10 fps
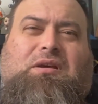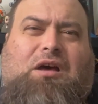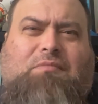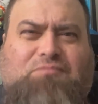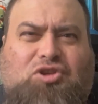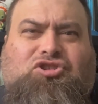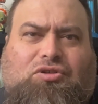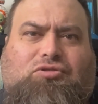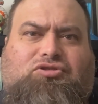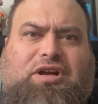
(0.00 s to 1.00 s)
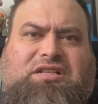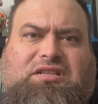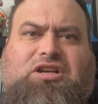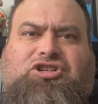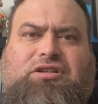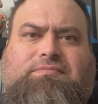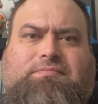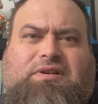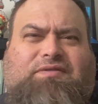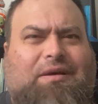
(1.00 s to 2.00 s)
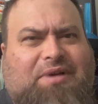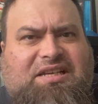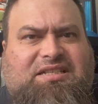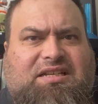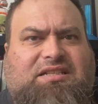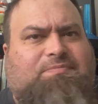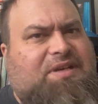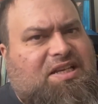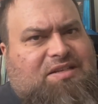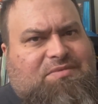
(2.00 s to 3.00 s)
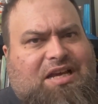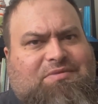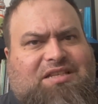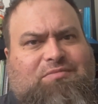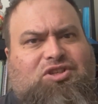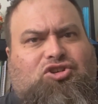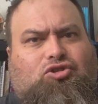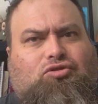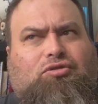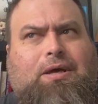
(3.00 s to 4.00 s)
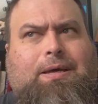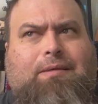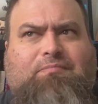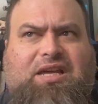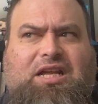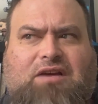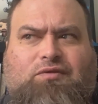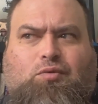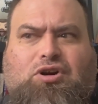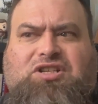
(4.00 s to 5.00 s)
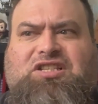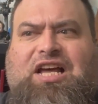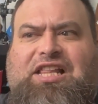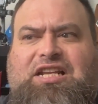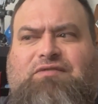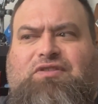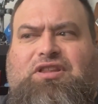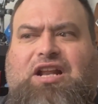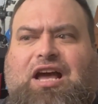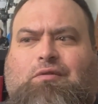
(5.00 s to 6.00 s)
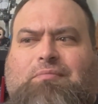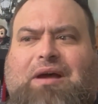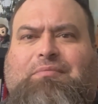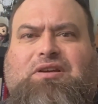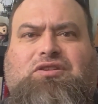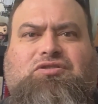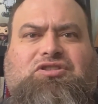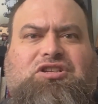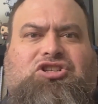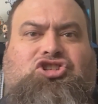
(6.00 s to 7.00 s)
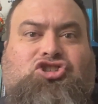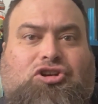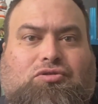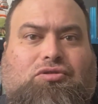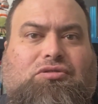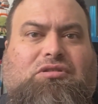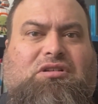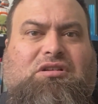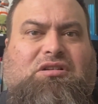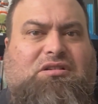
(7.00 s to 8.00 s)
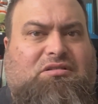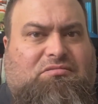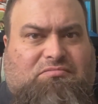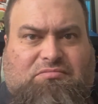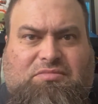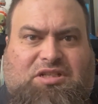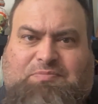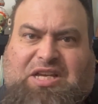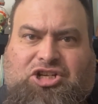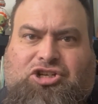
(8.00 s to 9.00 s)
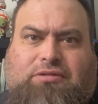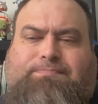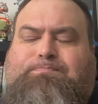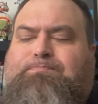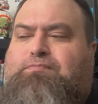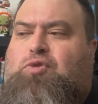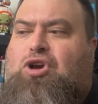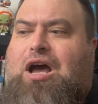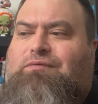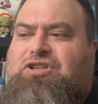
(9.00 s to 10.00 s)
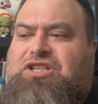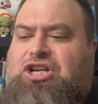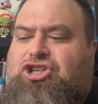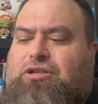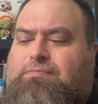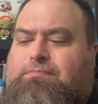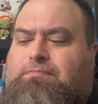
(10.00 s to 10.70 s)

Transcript: A musical translation, if that makes sense, because sometimes the musical meaning of a word is slightly different than how it might be used in general speech or conversation.